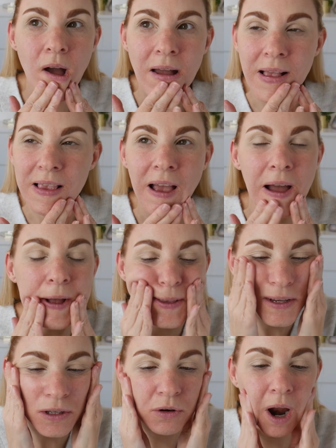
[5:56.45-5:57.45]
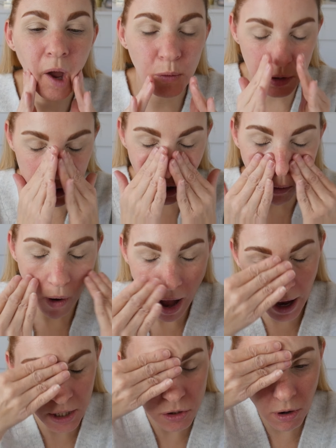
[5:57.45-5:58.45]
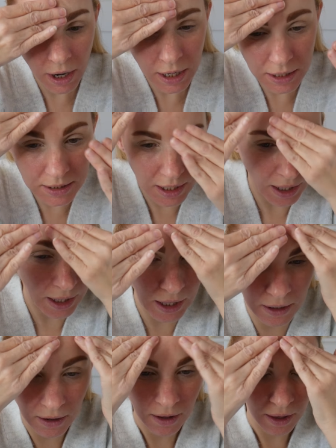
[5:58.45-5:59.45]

it's hard to describe, it's so hydrating,